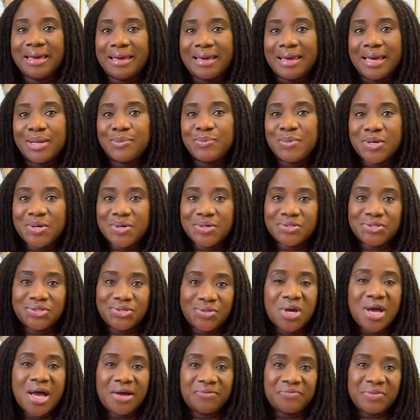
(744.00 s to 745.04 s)
Again,
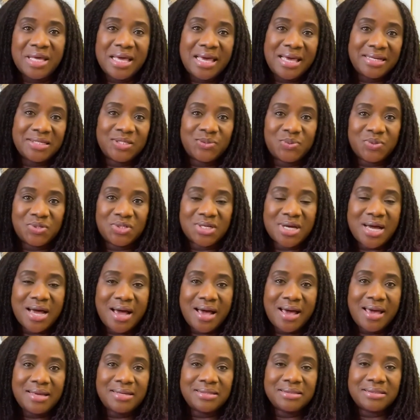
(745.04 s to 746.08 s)
because you have the expert
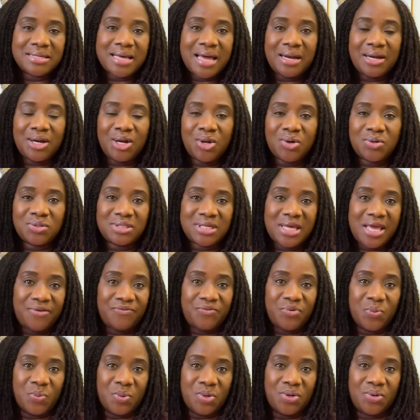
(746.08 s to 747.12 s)
eyes and not
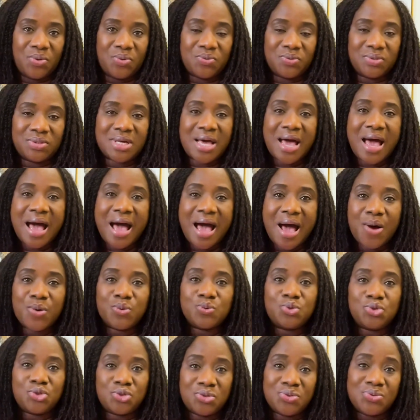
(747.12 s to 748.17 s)
everyone knows
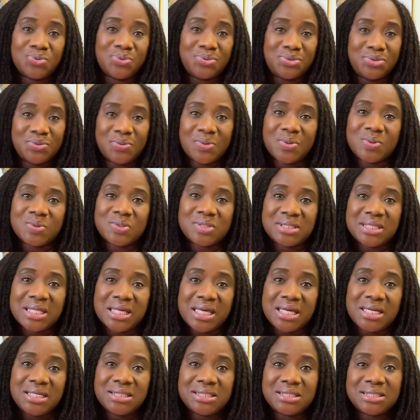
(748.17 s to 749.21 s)
how to do those
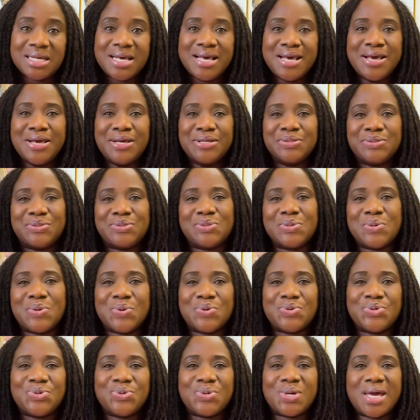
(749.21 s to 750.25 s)
things.
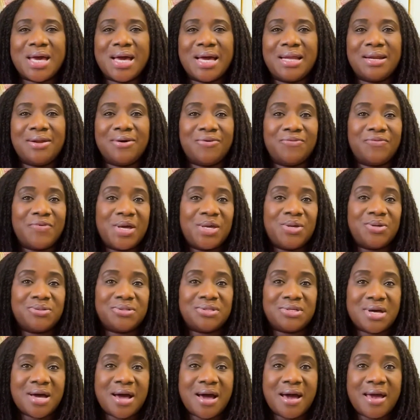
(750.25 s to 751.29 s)
So you can offer your
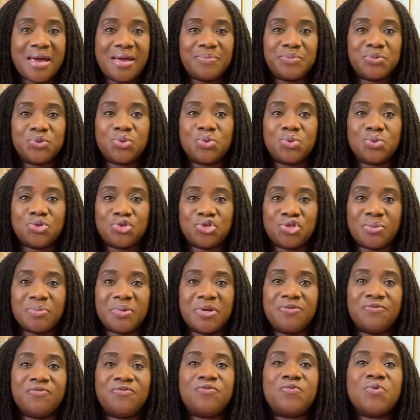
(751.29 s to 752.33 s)
time to go
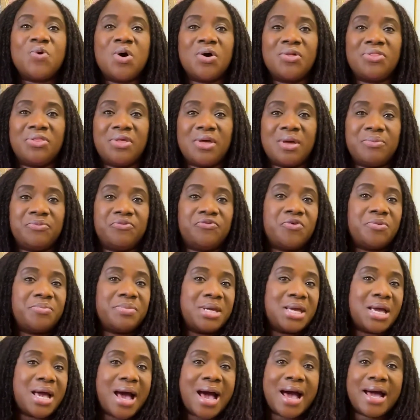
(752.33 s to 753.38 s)
shopping for them. For
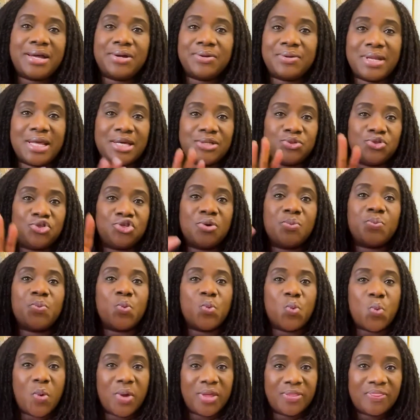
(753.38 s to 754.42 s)
me, I don't like to
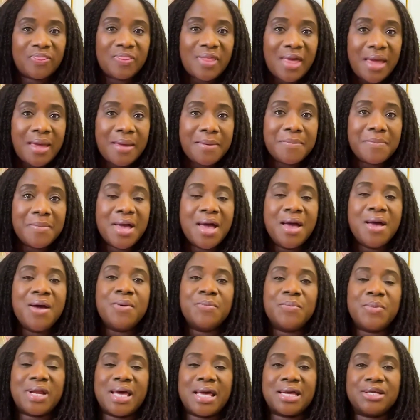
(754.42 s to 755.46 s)
shop with them,
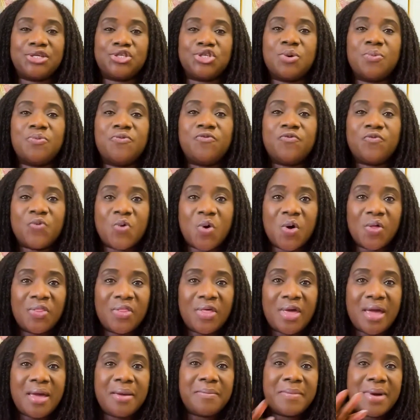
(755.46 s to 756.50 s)
but I can shop for
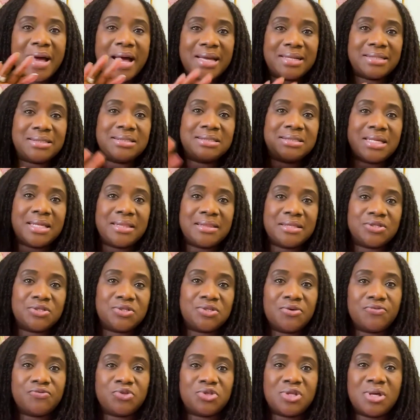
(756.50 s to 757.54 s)
them and send the
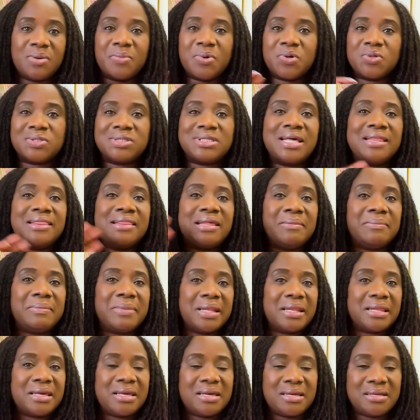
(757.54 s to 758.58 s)
stuff to them or send
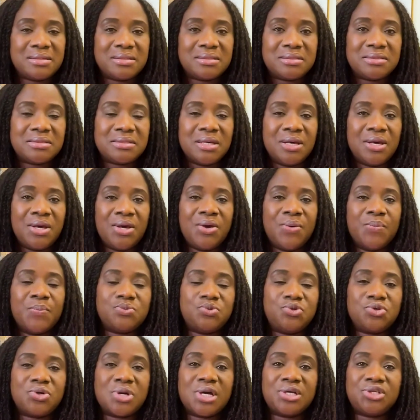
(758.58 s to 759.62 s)
them links.
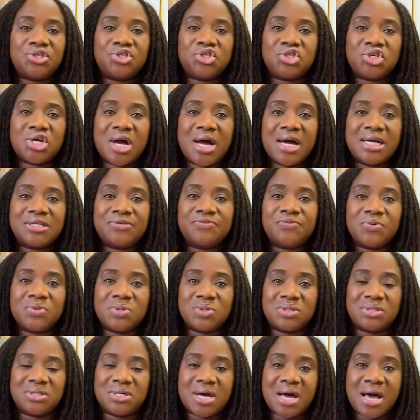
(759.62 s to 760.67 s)
You can charge for
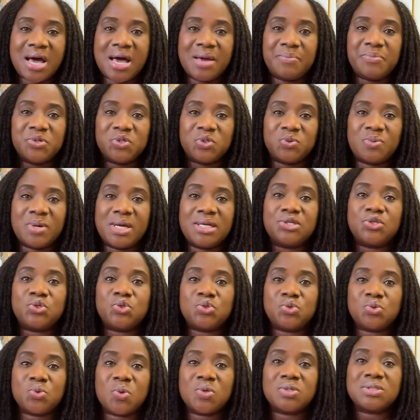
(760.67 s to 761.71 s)
the time you spend
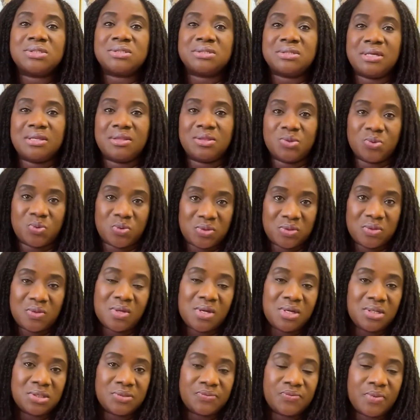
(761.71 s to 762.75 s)
sourcing those
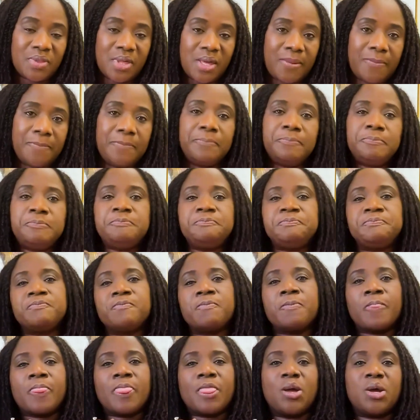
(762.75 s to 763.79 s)
things for them.
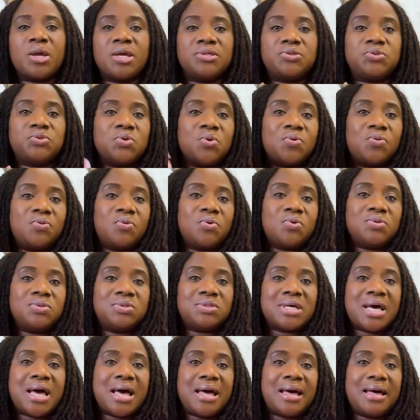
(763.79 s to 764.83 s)
Okay, so
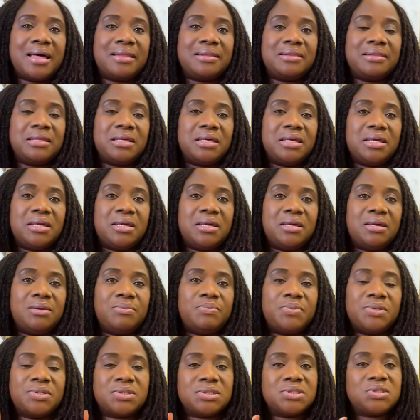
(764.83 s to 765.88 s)
those are the
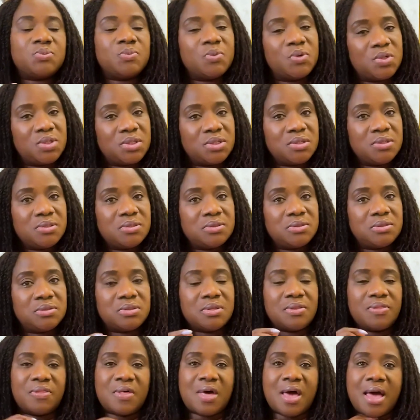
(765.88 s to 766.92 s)
business
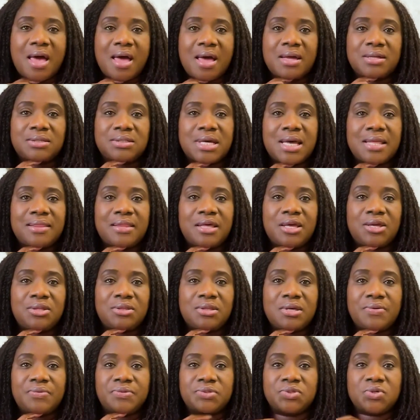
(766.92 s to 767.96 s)
models and then
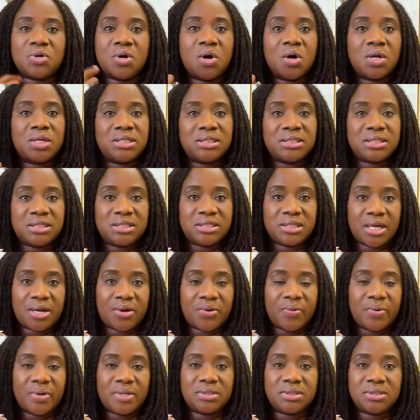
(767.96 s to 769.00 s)
there is holiday
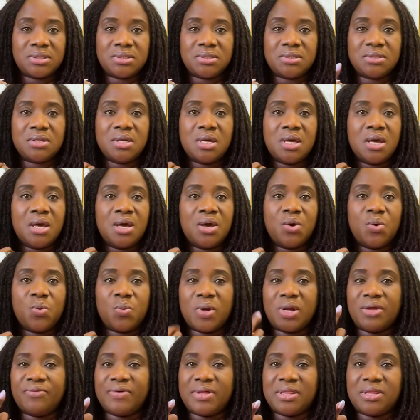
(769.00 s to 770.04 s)
decorating
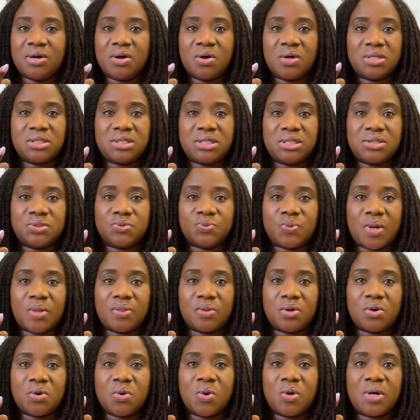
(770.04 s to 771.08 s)
whenever the holiday is around
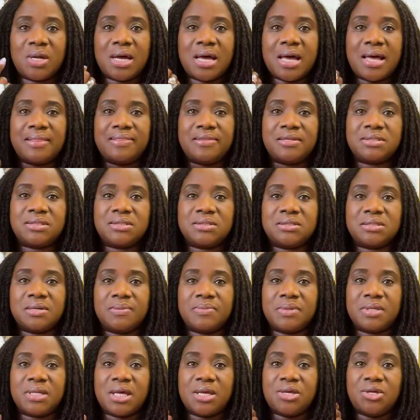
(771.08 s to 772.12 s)
the corner. And this is
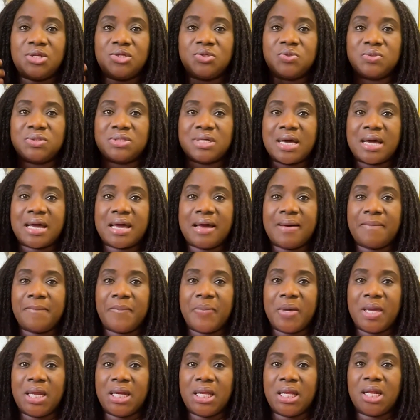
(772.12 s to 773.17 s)
something that you need to start
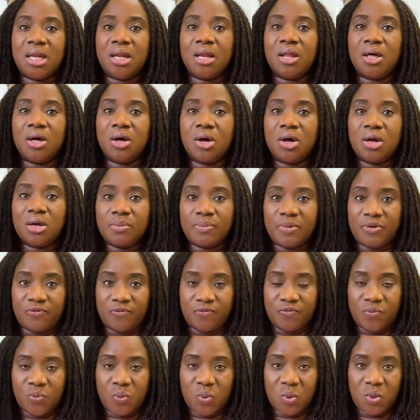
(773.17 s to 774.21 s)
campaigning long
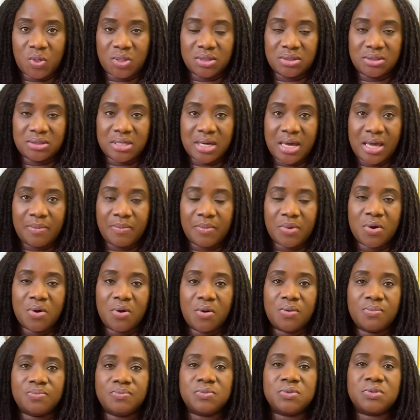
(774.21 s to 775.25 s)
before the time
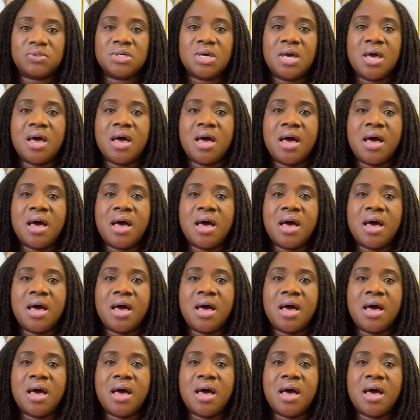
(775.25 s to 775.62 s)
comes.